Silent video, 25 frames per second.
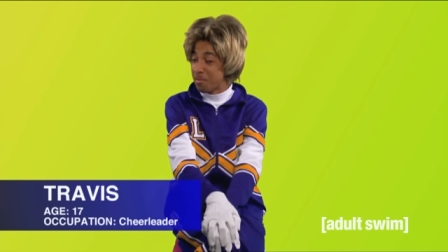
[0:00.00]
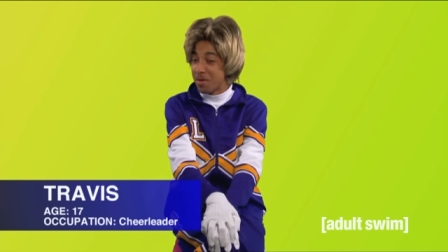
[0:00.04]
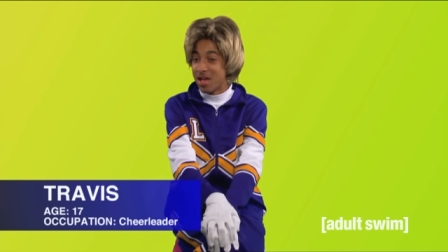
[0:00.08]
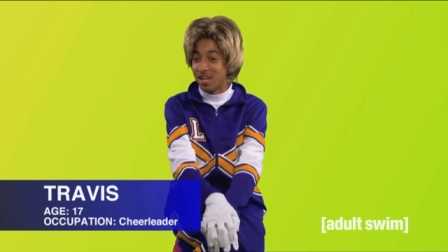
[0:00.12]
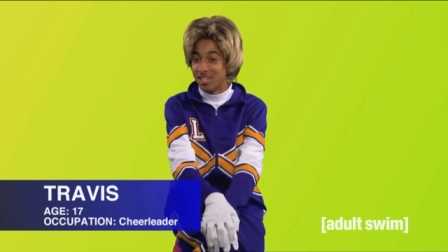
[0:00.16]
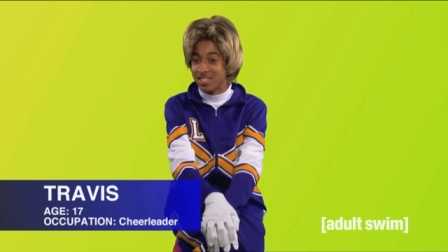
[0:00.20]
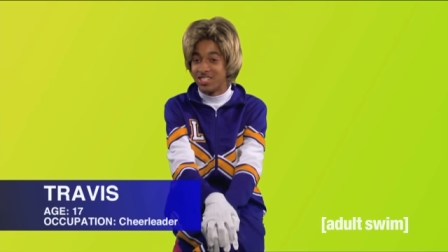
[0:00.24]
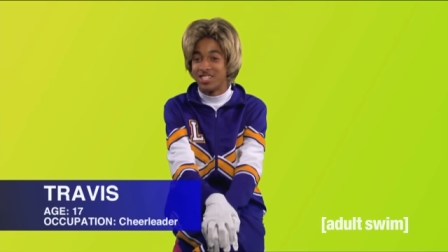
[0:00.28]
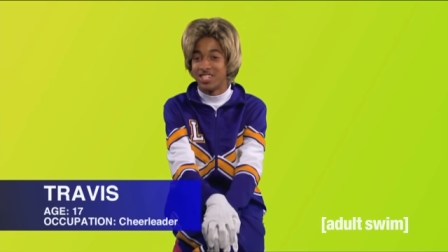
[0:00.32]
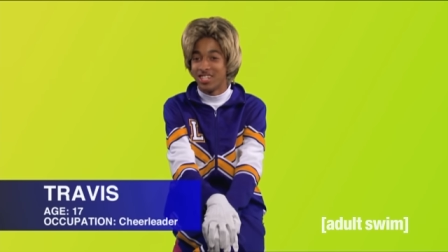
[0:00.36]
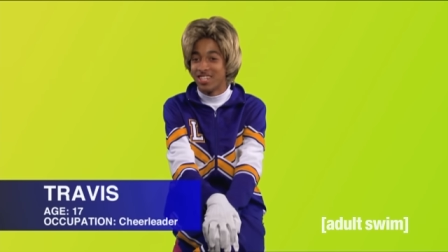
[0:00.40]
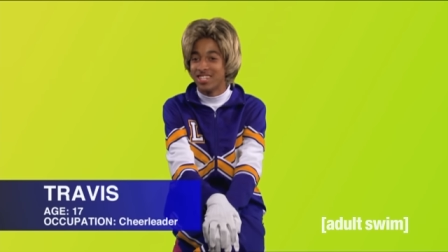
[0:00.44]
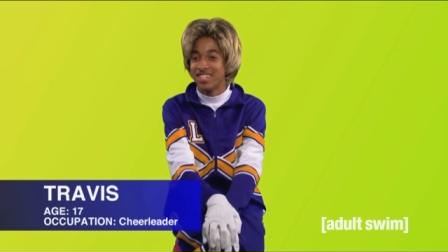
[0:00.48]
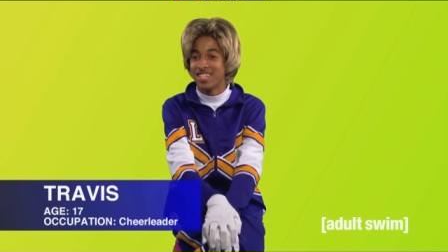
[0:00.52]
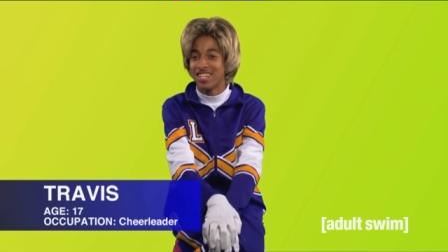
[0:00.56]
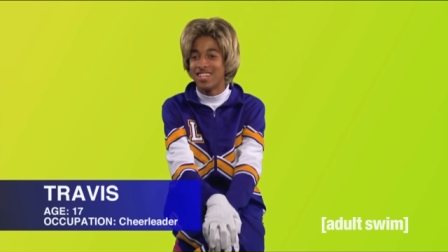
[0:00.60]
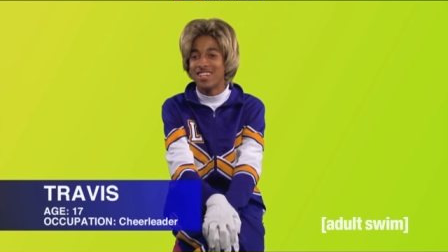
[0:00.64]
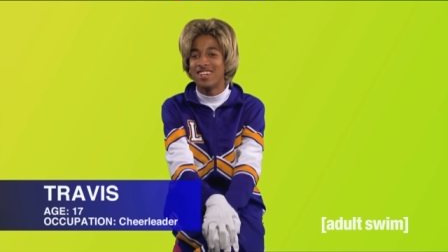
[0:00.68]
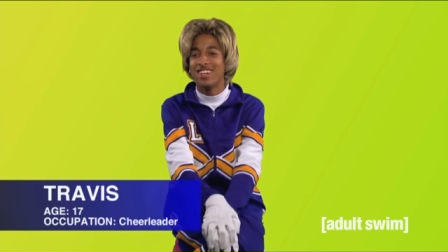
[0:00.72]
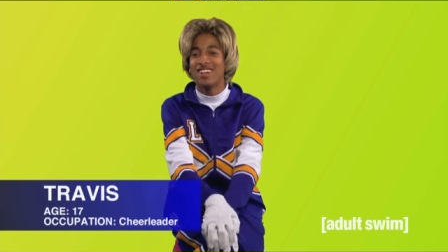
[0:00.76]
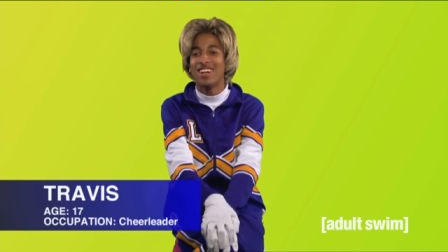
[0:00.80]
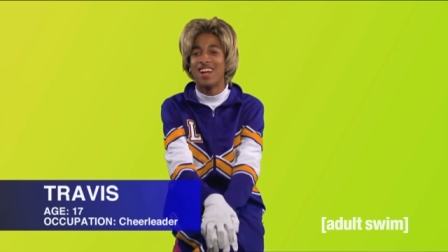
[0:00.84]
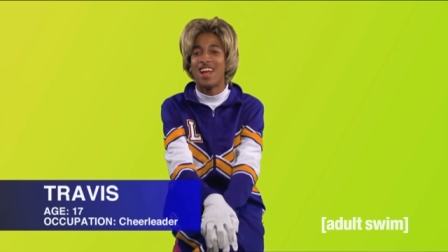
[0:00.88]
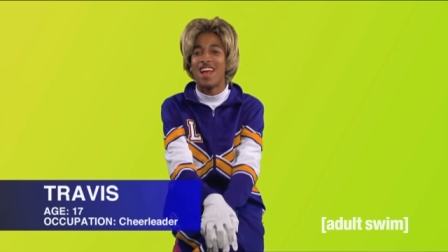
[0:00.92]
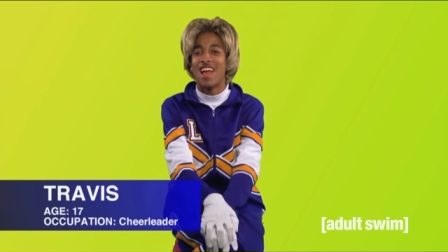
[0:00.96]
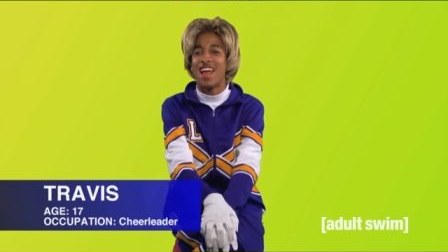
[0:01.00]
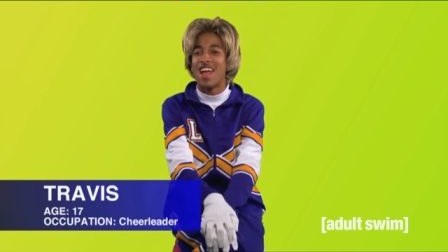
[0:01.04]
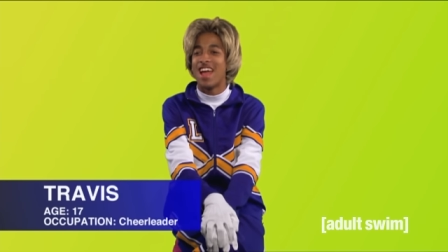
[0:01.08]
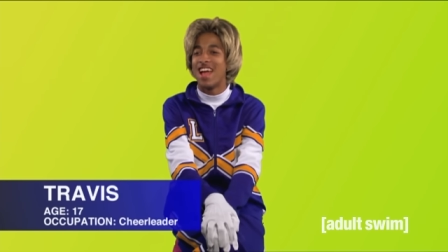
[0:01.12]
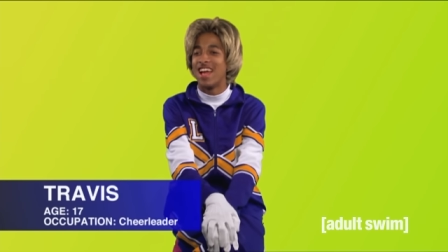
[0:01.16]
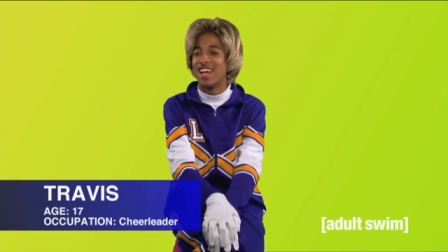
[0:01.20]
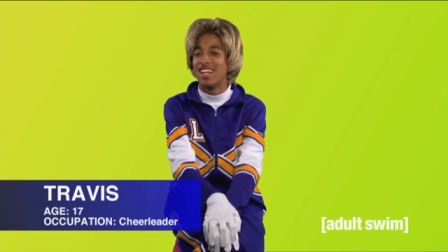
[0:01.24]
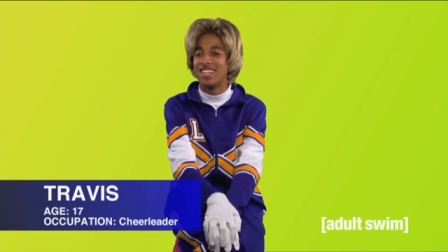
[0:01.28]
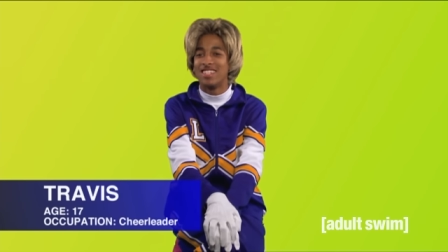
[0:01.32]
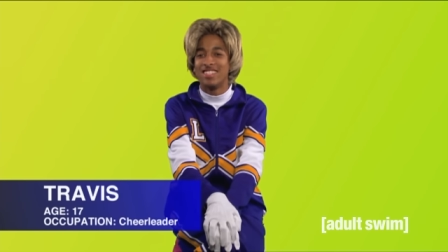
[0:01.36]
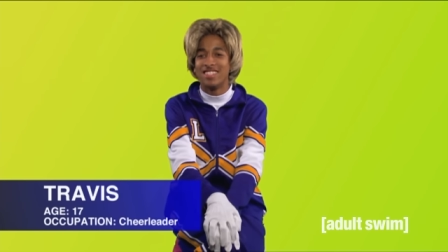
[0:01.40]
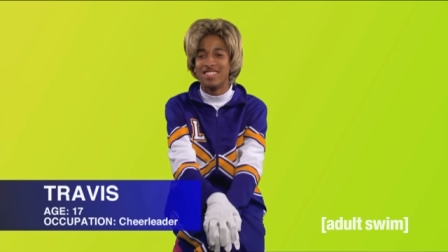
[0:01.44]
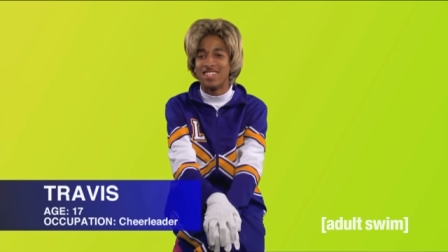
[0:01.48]
a male cheerleader,
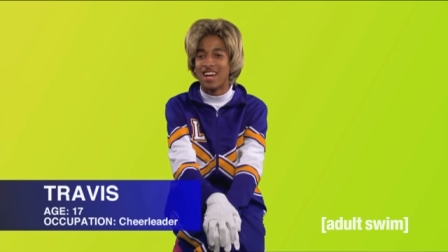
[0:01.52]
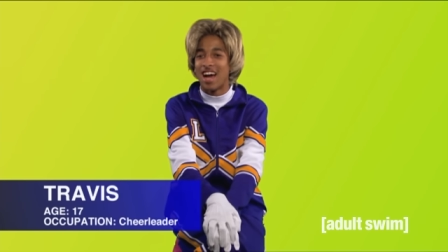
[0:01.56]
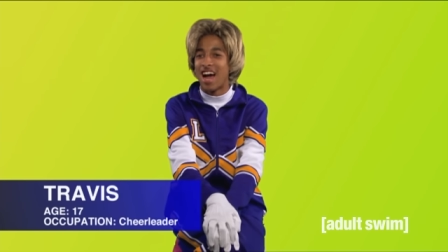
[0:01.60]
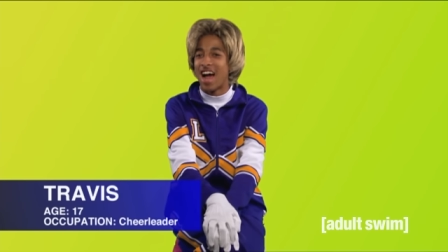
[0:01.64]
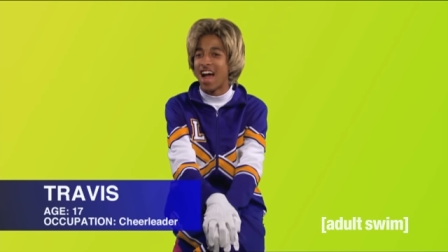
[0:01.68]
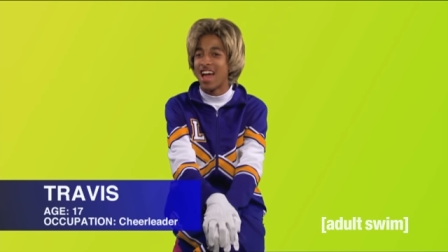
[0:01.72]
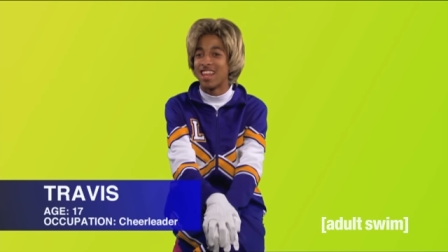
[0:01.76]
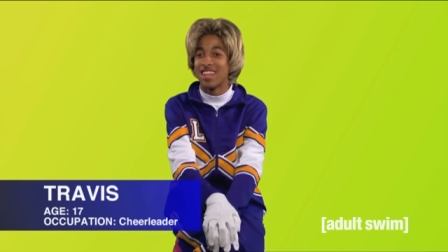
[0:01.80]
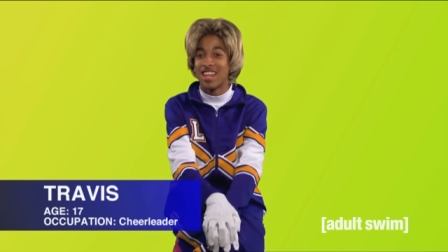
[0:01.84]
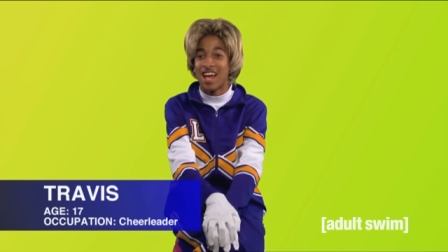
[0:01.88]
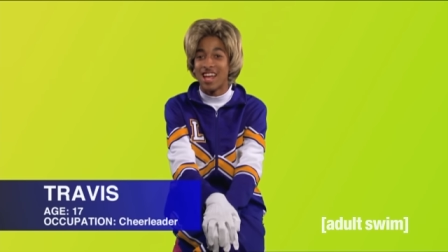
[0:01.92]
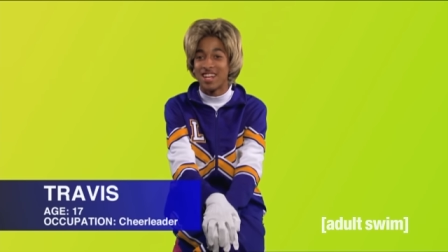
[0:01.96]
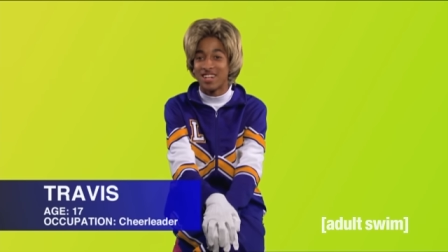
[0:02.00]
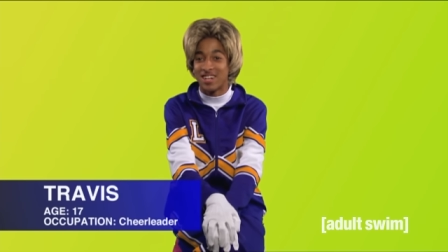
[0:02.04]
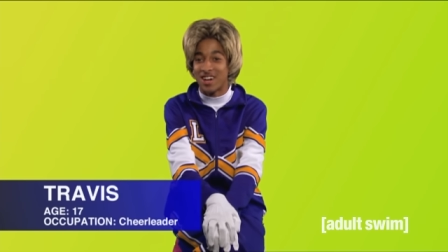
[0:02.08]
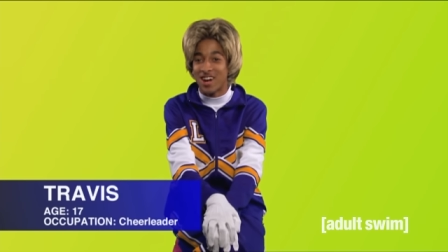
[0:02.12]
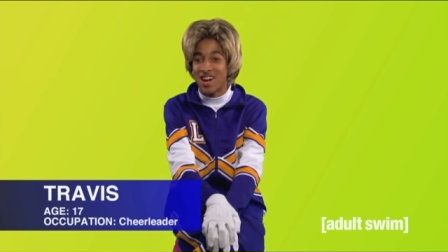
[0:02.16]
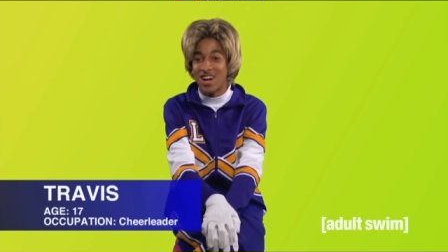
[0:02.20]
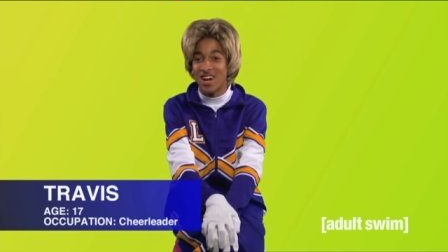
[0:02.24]
and I like